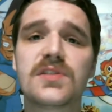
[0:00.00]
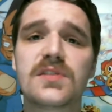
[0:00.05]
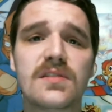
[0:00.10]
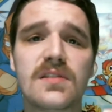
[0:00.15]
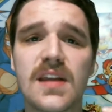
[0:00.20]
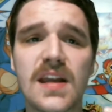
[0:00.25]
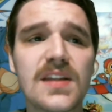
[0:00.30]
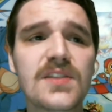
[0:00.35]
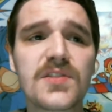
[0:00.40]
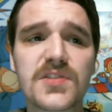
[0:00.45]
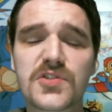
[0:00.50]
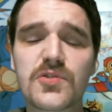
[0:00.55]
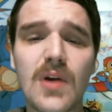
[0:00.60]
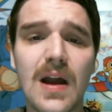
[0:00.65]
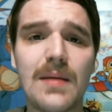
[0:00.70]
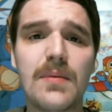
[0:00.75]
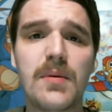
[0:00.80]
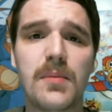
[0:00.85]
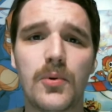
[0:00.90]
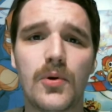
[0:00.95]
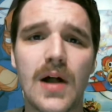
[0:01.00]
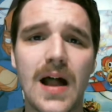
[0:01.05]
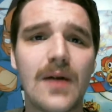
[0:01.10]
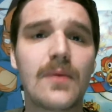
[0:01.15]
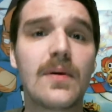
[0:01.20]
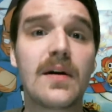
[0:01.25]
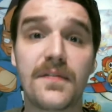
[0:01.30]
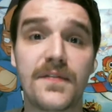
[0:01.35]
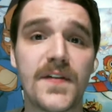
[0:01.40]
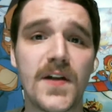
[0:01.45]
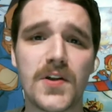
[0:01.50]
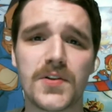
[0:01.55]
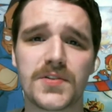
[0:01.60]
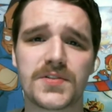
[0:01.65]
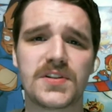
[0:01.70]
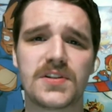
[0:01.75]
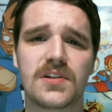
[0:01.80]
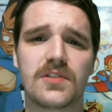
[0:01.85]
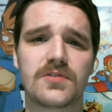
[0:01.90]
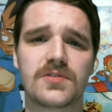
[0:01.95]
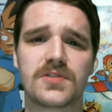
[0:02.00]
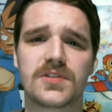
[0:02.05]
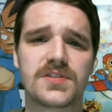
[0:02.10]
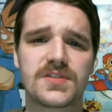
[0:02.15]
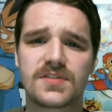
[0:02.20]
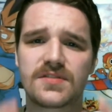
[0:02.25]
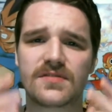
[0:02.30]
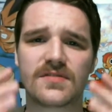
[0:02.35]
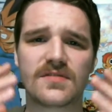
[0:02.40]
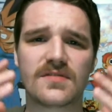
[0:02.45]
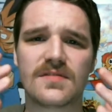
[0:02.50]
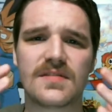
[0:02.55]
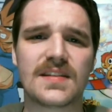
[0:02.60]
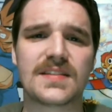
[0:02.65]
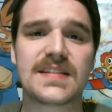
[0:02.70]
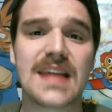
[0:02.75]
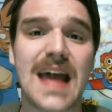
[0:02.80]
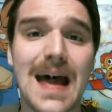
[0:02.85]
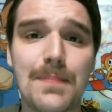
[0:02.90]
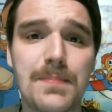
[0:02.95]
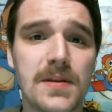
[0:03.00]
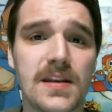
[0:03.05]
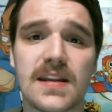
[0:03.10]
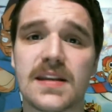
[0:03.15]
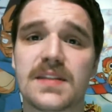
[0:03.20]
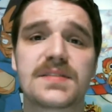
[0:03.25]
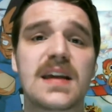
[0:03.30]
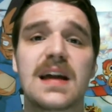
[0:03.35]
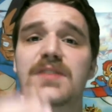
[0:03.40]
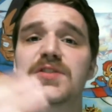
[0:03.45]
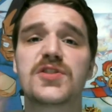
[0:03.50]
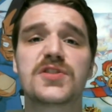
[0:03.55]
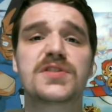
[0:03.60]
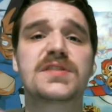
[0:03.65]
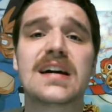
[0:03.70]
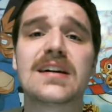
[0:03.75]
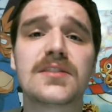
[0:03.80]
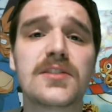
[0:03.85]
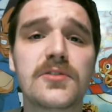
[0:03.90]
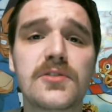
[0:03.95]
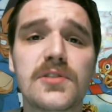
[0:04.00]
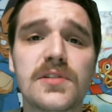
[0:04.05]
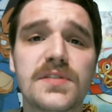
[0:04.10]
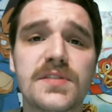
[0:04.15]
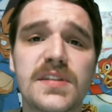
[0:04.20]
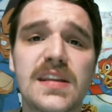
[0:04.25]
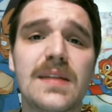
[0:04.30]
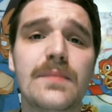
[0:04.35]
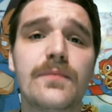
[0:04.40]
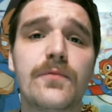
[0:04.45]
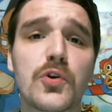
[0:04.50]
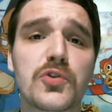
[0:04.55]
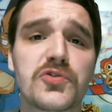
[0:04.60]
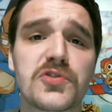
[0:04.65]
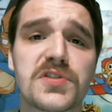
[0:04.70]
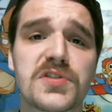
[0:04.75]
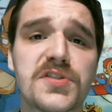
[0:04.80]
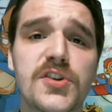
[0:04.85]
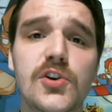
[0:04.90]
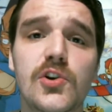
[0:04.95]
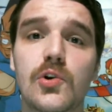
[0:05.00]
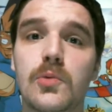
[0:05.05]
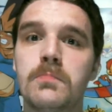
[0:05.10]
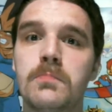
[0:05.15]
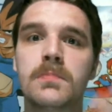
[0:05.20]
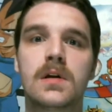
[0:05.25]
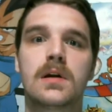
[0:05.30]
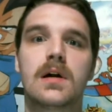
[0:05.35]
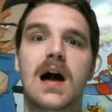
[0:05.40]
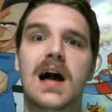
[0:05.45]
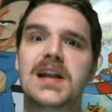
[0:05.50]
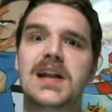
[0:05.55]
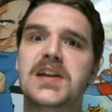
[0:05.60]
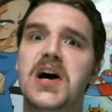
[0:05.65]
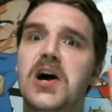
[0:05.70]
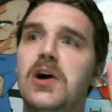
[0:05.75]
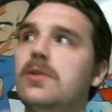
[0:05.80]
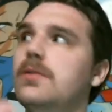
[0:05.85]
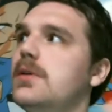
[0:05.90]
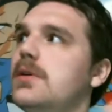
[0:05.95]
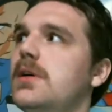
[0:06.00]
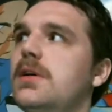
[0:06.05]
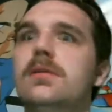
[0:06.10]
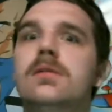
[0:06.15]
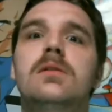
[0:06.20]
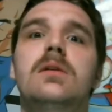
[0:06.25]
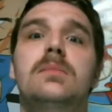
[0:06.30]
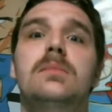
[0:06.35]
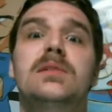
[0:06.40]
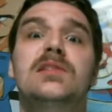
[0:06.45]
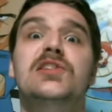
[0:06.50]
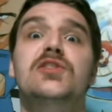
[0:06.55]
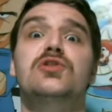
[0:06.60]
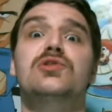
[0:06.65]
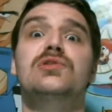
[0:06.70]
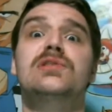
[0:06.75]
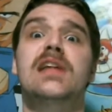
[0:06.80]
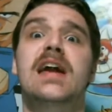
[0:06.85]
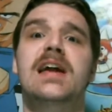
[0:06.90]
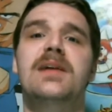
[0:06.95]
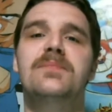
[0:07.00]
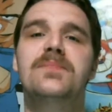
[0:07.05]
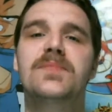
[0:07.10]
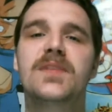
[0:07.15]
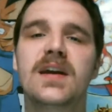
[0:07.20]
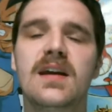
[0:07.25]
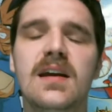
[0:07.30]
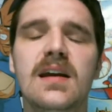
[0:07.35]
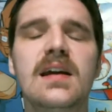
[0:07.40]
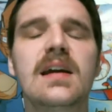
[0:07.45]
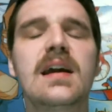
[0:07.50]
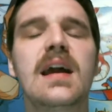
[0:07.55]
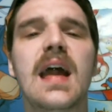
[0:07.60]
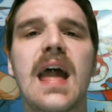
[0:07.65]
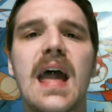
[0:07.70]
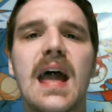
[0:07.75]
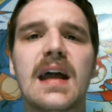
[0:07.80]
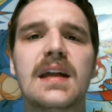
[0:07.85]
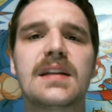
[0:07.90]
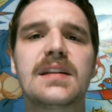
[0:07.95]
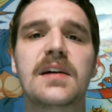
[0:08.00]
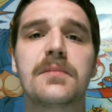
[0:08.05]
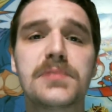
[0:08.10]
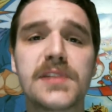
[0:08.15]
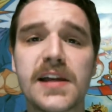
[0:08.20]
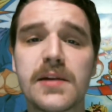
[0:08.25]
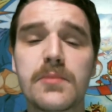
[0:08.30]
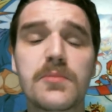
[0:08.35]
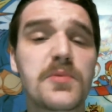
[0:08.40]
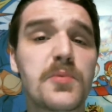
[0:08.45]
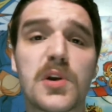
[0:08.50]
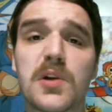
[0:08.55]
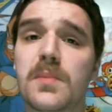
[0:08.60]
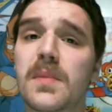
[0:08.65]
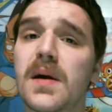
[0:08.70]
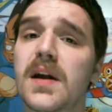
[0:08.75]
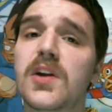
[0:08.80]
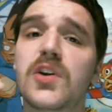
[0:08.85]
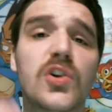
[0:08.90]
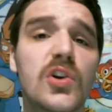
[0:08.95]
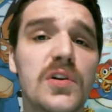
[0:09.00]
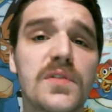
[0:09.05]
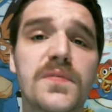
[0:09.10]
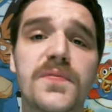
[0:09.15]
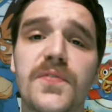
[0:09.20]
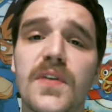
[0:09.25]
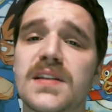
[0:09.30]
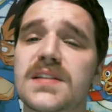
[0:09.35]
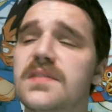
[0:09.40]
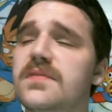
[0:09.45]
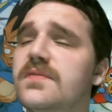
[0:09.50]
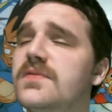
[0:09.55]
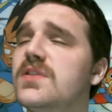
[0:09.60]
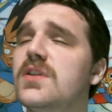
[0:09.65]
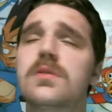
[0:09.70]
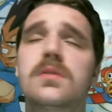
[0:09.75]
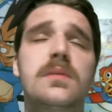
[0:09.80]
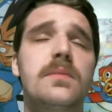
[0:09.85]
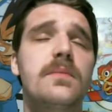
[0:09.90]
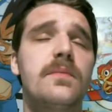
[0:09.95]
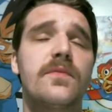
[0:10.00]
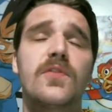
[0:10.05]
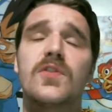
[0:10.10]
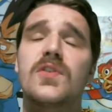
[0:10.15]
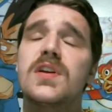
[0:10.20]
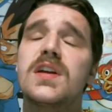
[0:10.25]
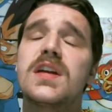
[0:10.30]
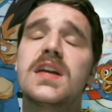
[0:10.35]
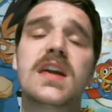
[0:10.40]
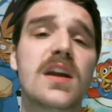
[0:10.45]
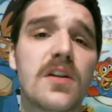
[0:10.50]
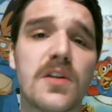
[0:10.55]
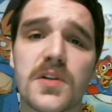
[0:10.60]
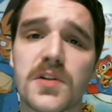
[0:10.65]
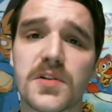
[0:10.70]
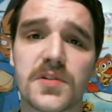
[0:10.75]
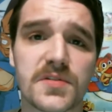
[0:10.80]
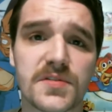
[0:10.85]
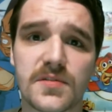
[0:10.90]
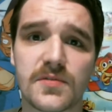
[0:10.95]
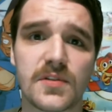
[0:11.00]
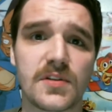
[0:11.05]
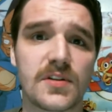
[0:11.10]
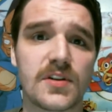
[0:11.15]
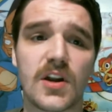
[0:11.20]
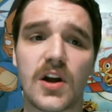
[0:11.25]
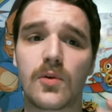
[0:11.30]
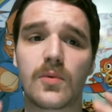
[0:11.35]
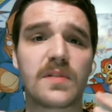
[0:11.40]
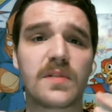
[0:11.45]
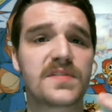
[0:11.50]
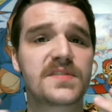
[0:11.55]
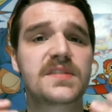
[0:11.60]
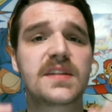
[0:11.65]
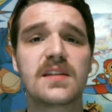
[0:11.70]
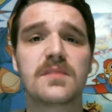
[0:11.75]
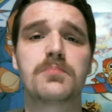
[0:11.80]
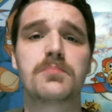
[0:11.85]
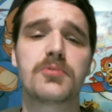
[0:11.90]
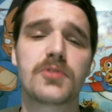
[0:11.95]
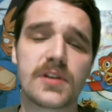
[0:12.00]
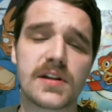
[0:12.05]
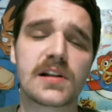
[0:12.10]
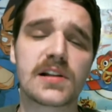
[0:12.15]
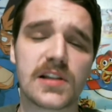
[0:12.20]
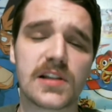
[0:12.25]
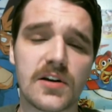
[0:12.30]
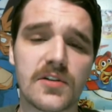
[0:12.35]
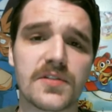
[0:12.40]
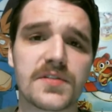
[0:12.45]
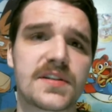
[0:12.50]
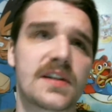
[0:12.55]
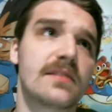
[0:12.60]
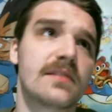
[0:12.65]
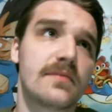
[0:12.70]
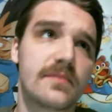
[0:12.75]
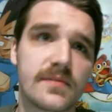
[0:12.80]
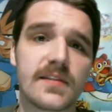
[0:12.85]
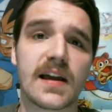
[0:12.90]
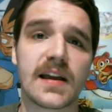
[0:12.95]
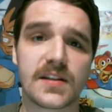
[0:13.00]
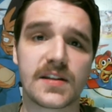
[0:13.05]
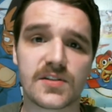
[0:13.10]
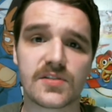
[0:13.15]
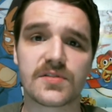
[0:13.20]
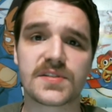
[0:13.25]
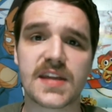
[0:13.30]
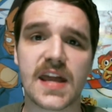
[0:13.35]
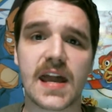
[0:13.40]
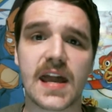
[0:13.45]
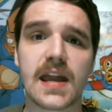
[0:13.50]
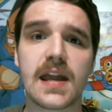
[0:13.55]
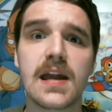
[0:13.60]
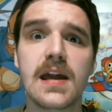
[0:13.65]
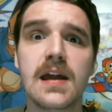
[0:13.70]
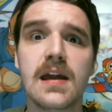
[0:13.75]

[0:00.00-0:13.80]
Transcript: indescribable how I felt, you know, just this happiness. I just downloaded Team Fortress 2. I know, I'm a little late. And I'm playing with one of my good friends. I've known him for years. You know, we stayed pretty close, I'd like to say.